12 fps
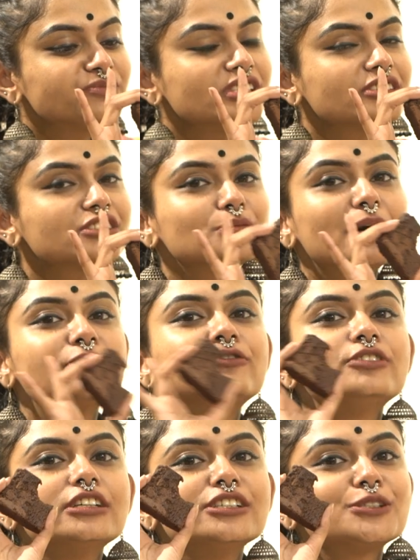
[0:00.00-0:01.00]
This is my
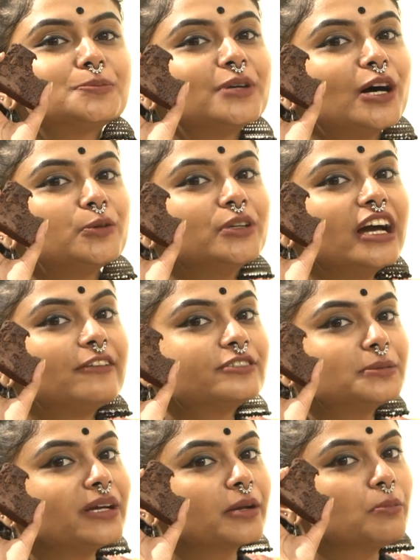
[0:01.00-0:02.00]
first brownie
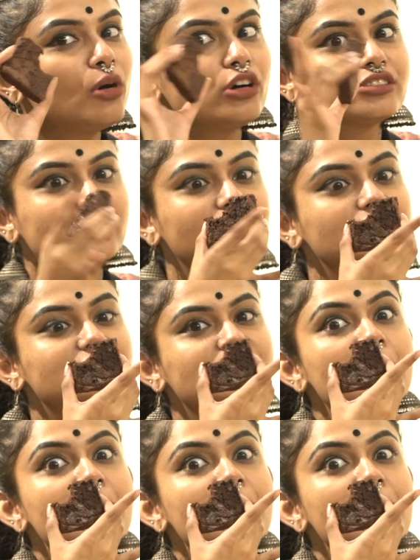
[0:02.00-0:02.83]
after Big Boss and it's